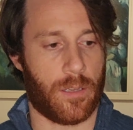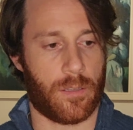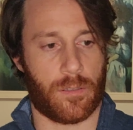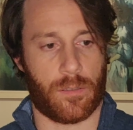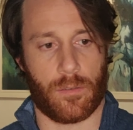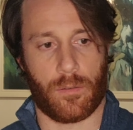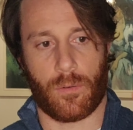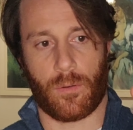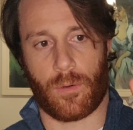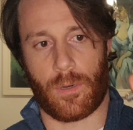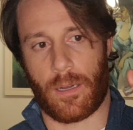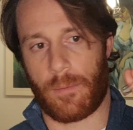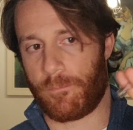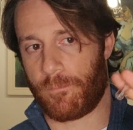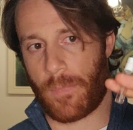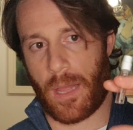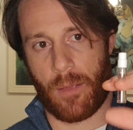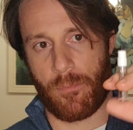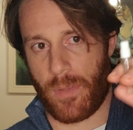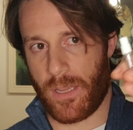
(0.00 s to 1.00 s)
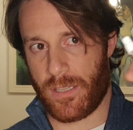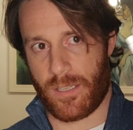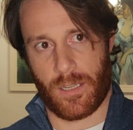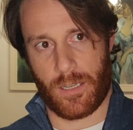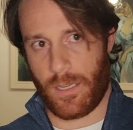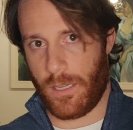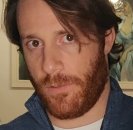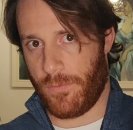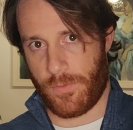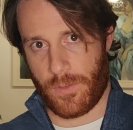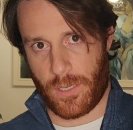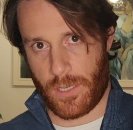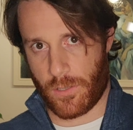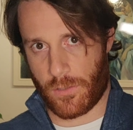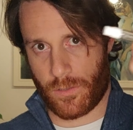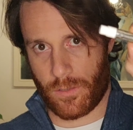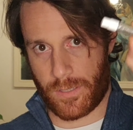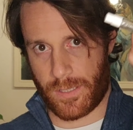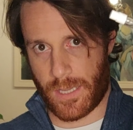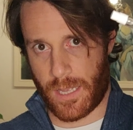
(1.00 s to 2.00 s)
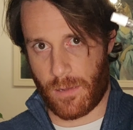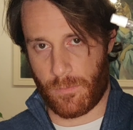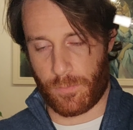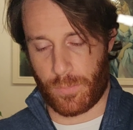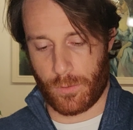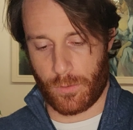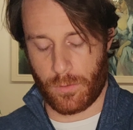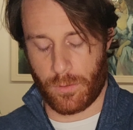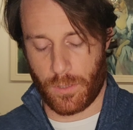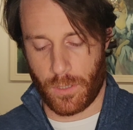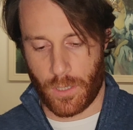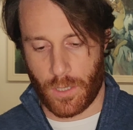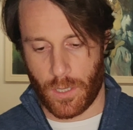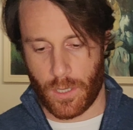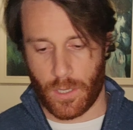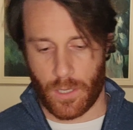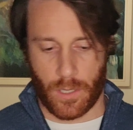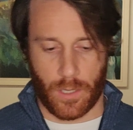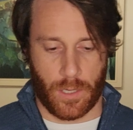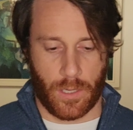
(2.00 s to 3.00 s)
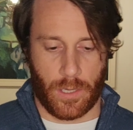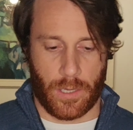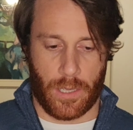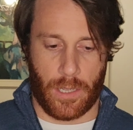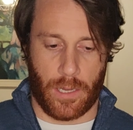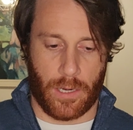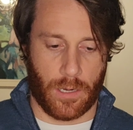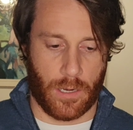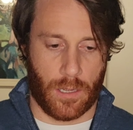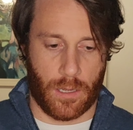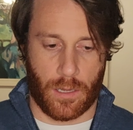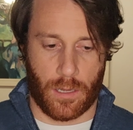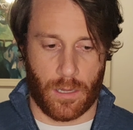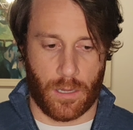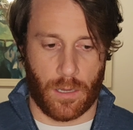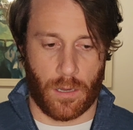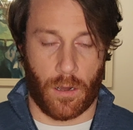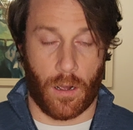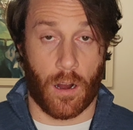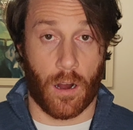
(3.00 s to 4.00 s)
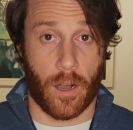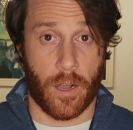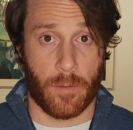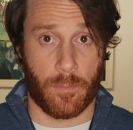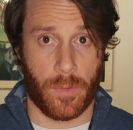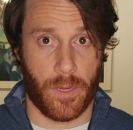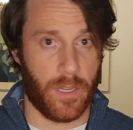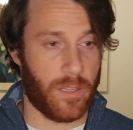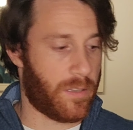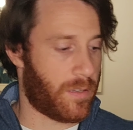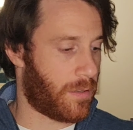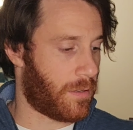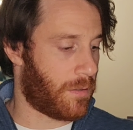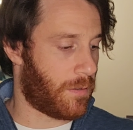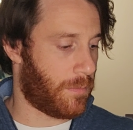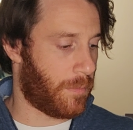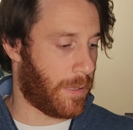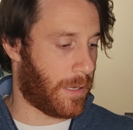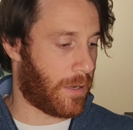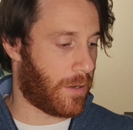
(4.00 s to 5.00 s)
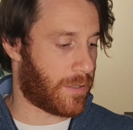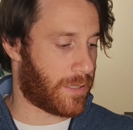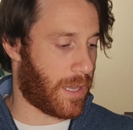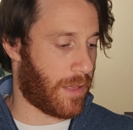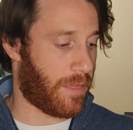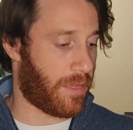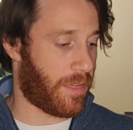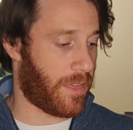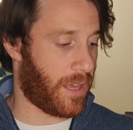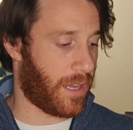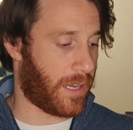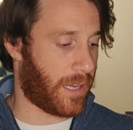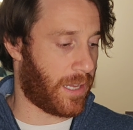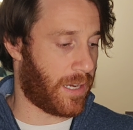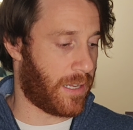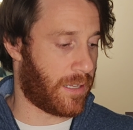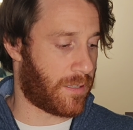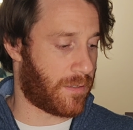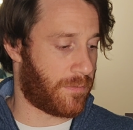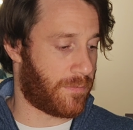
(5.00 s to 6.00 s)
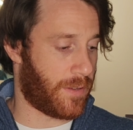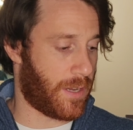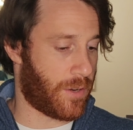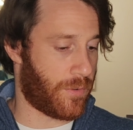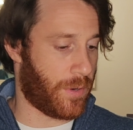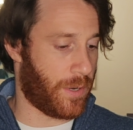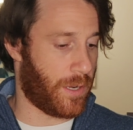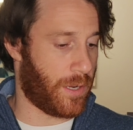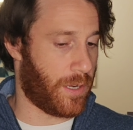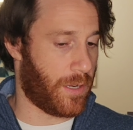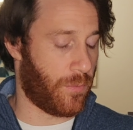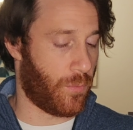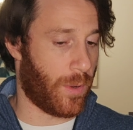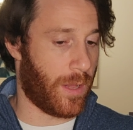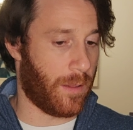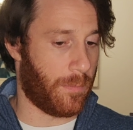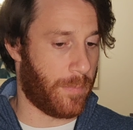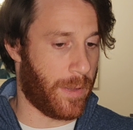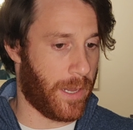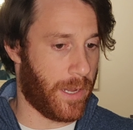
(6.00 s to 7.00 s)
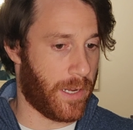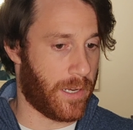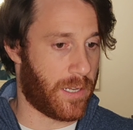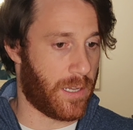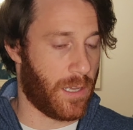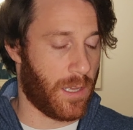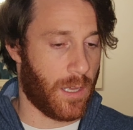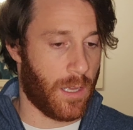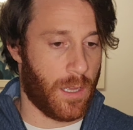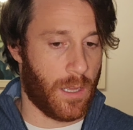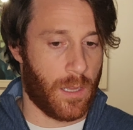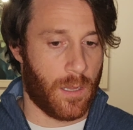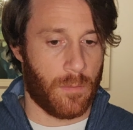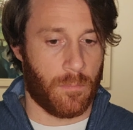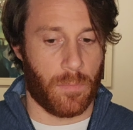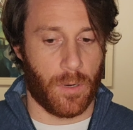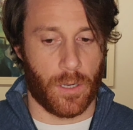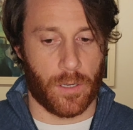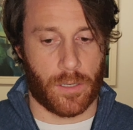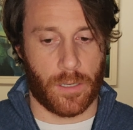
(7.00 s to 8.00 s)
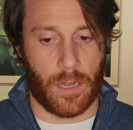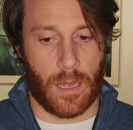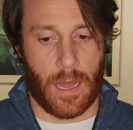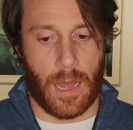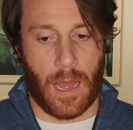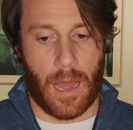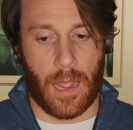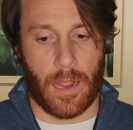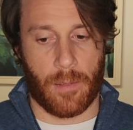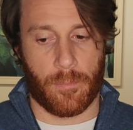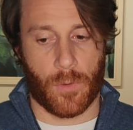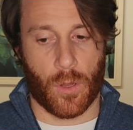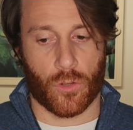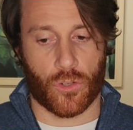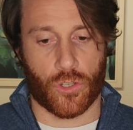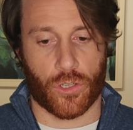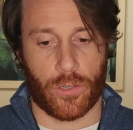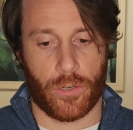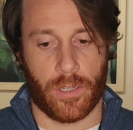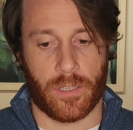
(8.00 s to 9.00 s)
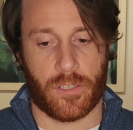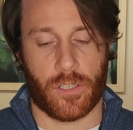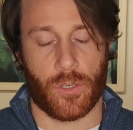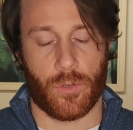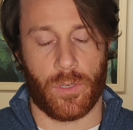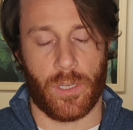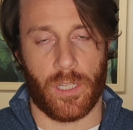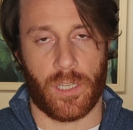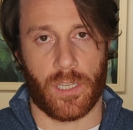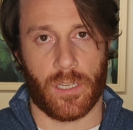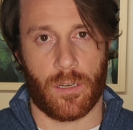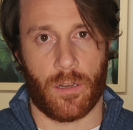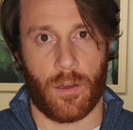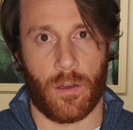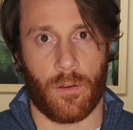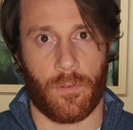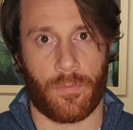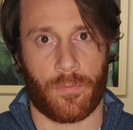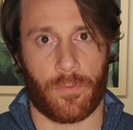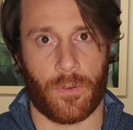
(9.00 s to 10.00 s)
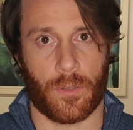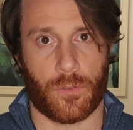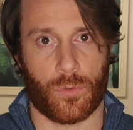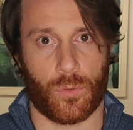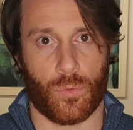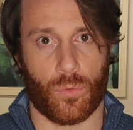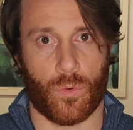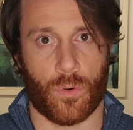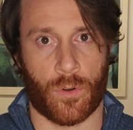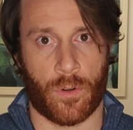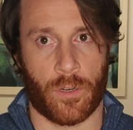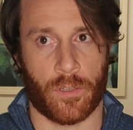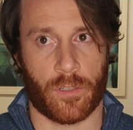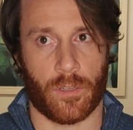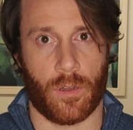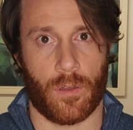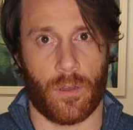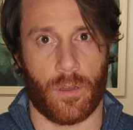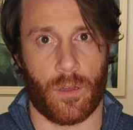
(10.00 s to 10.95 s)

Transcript: So I basically finished the sample in a heartbeat because I think it is very well made, but I am not sure it's unique enough to warrant